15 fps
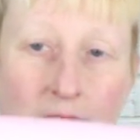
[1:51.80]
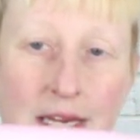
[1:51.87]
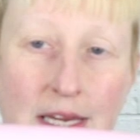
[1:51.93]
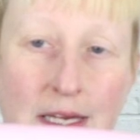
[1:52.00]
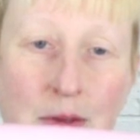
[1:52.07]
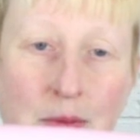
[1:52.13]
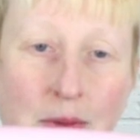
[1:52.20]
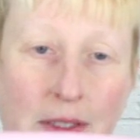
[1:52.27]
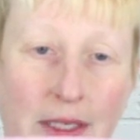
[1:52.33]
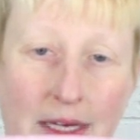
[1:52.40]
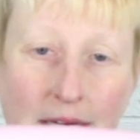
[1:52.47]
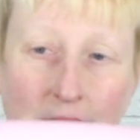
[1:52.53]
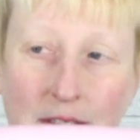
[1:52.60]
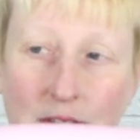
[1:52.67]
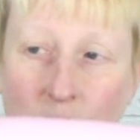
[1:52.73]

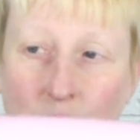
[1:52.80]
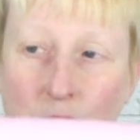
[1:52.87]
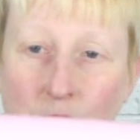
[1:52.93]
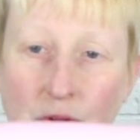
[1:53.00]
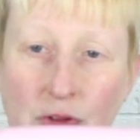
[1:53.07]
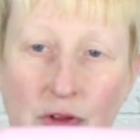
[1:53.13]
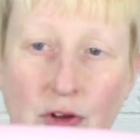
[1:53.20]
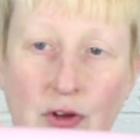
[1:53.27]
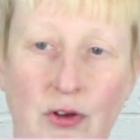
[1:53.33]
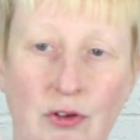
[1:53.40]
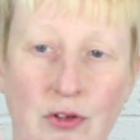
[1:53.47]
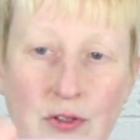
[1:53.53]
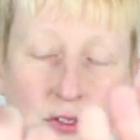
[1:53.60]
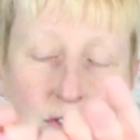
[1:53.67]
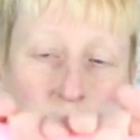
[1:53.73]
equally into
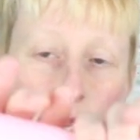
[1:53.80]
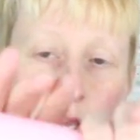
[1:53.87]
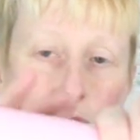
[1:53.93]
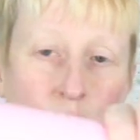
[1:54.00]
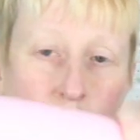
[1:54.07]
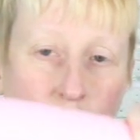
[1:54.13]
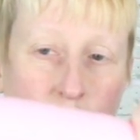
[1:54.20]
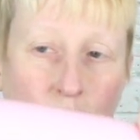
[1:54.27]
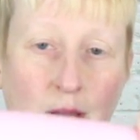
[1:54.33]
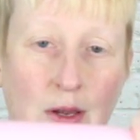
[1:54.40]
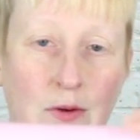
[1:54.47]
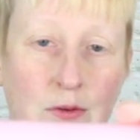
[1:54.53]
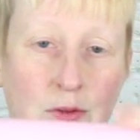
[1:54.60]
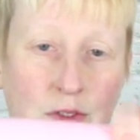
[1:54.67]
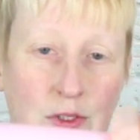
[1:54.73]
thirds.
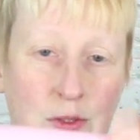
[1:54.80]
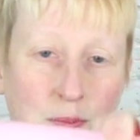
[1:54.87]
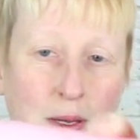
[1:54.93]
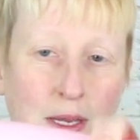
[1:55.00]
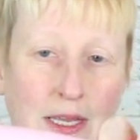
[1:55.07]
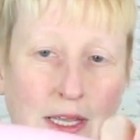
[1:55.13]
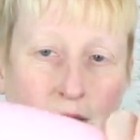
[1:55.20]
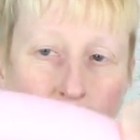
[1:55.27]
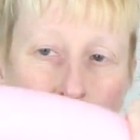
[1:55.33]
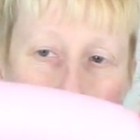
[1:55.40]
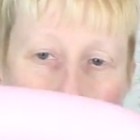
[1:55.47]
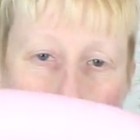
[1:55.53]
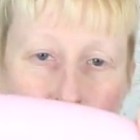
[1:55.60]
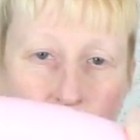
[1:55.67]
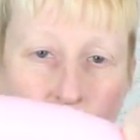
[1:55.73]
So just by kind
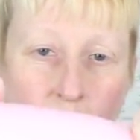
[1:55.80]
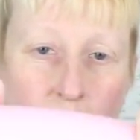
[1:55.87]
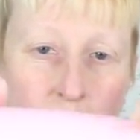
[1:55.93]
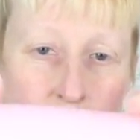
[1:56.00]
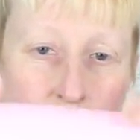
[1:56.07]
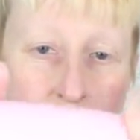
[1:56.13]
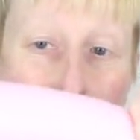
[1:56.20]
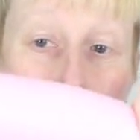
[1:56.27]
of um,